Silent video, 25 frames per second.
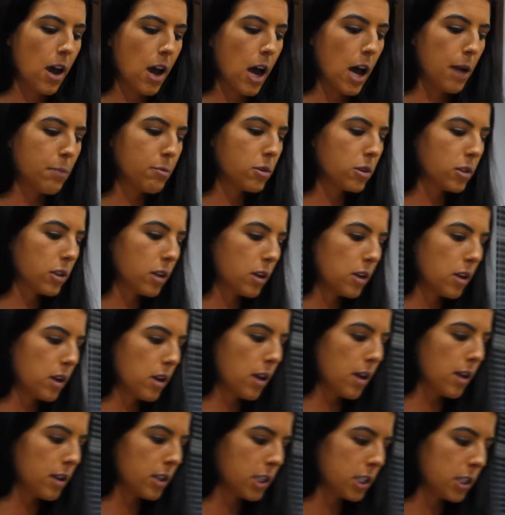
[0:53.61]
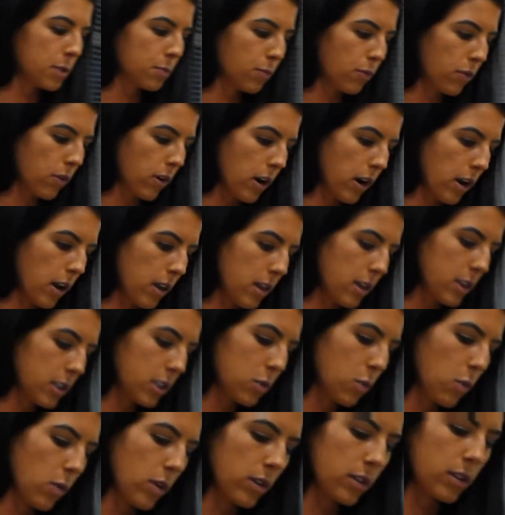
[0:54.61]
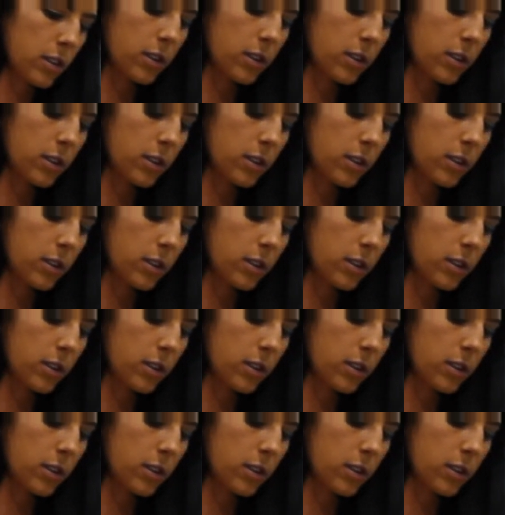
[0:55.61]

I'm just gonna spray this with